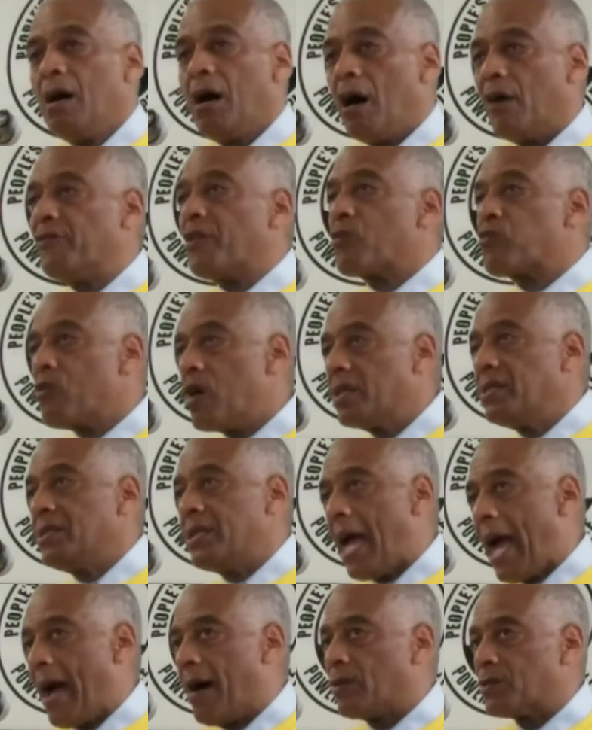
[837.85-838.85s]
of a
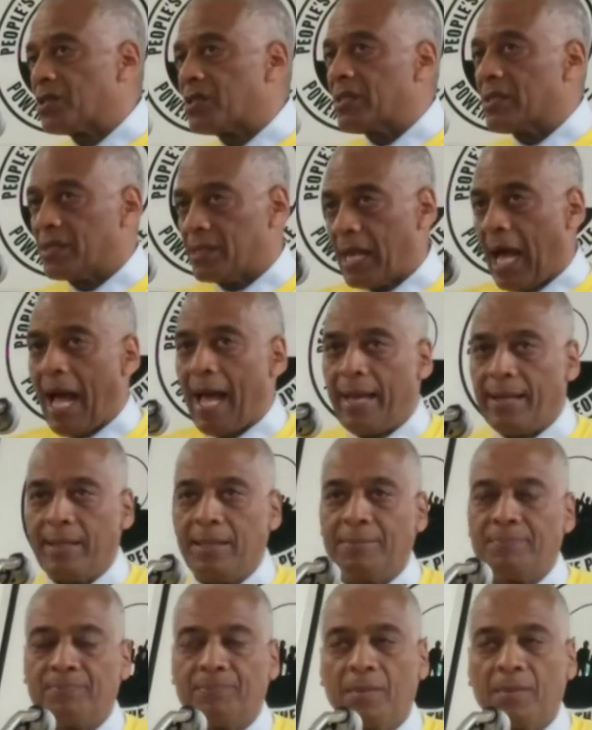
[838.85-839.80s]
rundown society.